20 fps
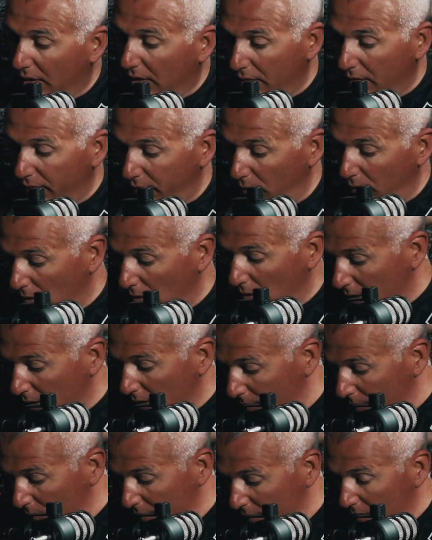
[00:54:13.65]
if you want, I
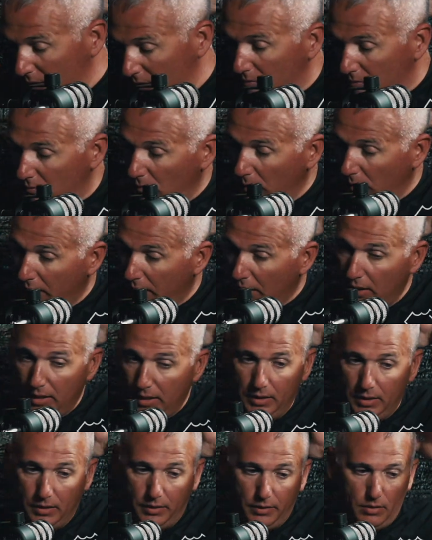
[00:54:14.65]
mean, we can get
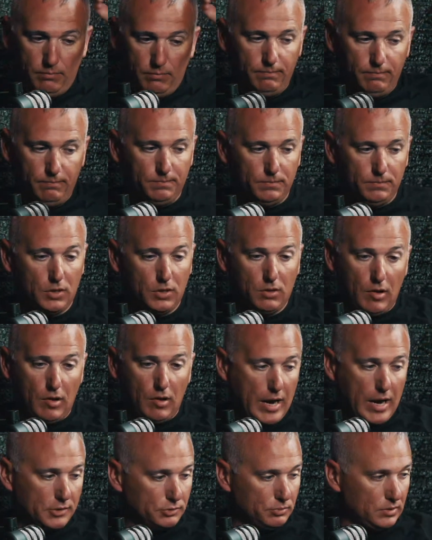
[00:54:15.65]
into the
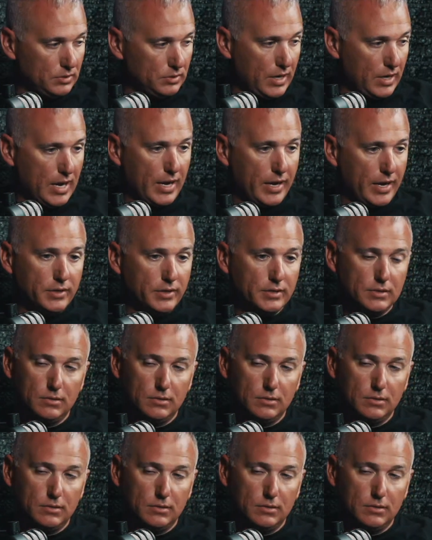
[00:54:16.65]
crash with the guys.